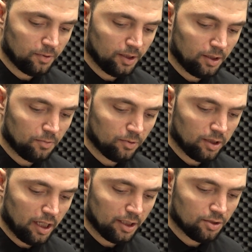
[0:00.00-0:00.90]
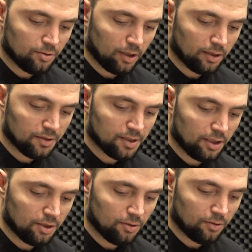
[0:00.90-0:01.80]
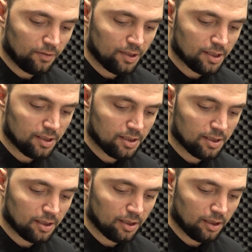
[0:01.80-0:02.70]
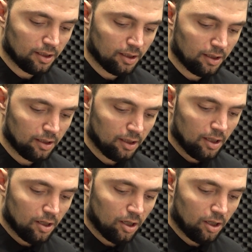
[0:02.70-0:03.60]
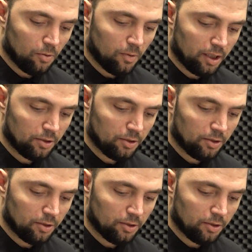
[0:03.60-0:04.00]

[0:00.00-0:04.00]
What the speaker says: We would like to understand your reasons why